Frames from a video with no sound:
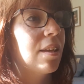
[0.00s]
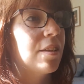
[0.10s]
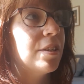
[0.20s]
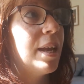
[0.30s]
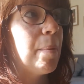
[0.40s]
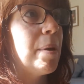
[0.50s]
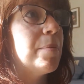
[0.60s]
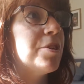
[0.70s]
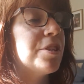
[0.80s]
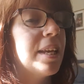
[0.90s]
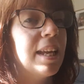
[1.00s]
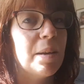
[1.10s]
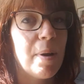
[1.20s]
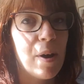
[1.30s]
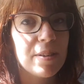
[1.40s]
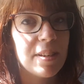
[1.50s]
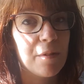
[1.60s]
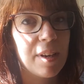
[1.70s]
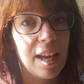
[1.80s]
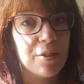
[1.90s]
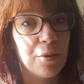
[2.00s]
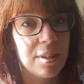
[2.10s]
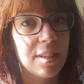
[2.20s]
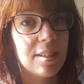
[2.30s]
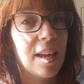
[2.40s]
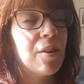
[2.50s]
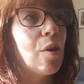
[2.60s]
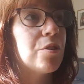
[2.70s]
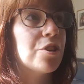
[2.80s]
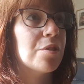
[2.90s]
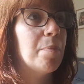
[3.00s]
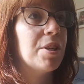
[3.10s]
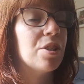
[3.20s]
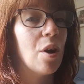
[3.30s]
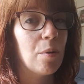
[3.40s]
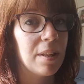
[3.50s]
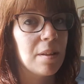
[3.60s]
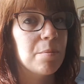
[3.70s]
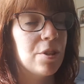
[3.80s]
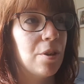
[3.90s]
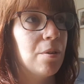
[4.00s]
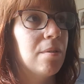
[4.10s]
So yeah, maybe just thinking about our self-care choices and not just pigeonholing them to,